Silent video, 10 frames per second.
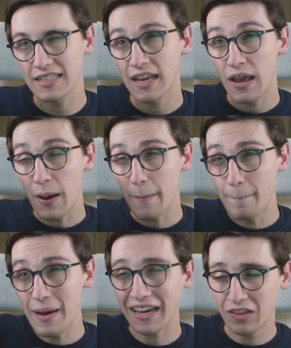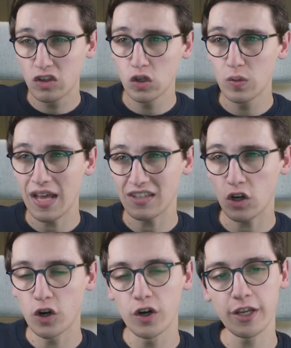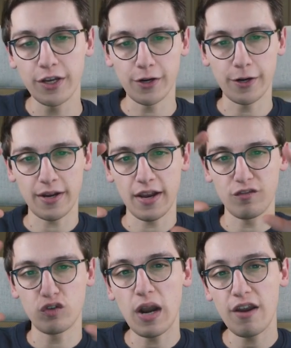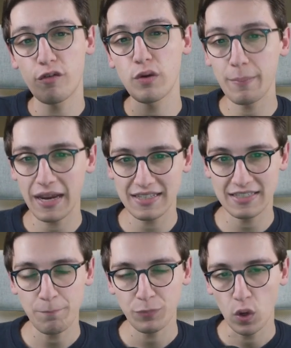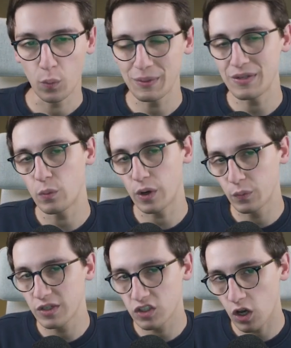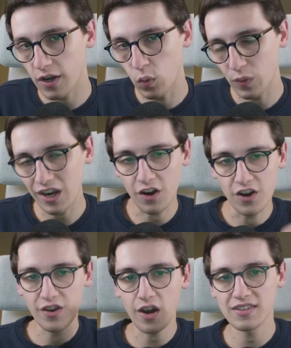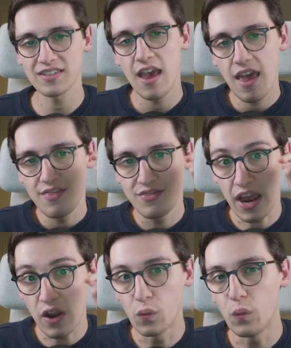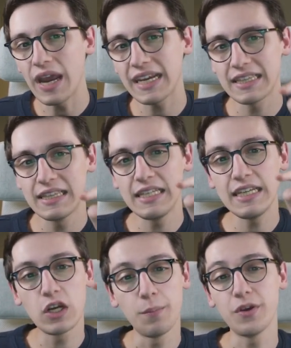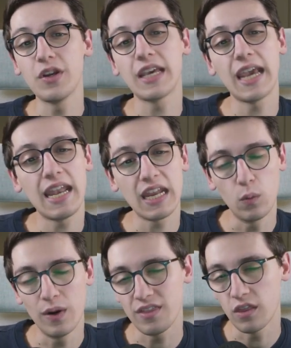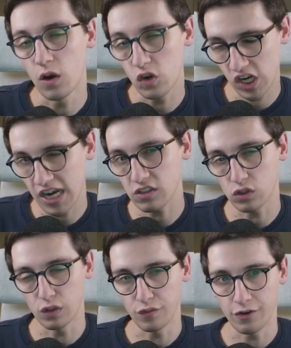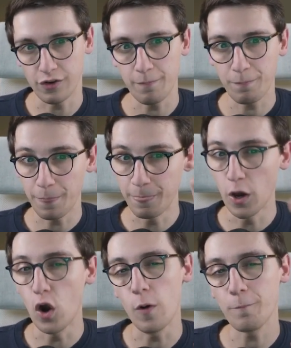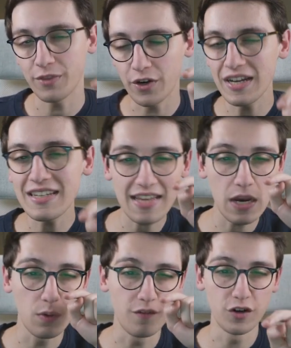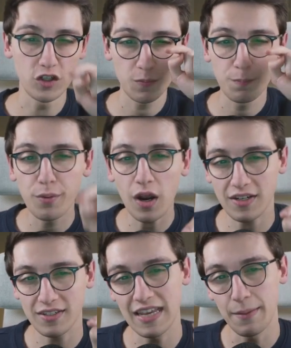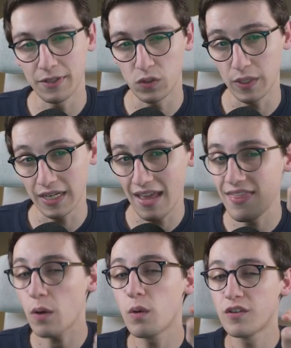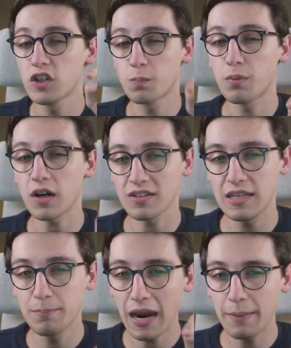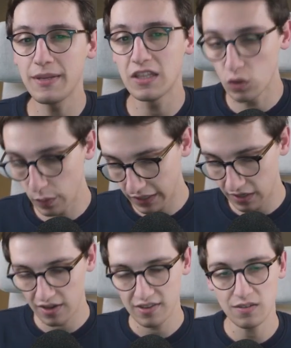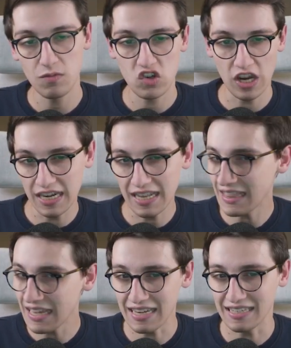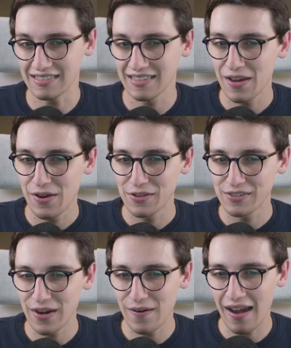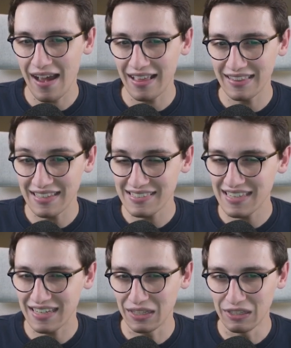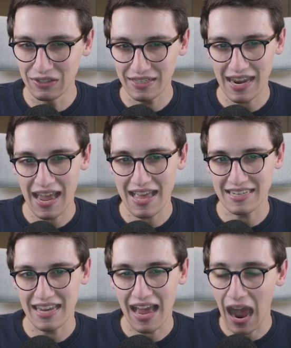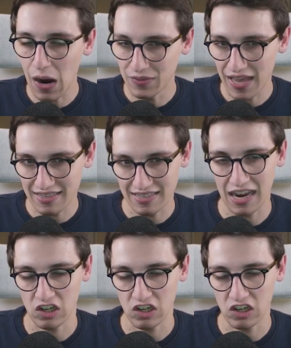back to that earlier kind of graph we made, where we saw that we are not directly communicating with the Node.js server. No, there is a reverse proxy in between, and that reverse proxy might be doing some shady things. So let's take a look at how that actually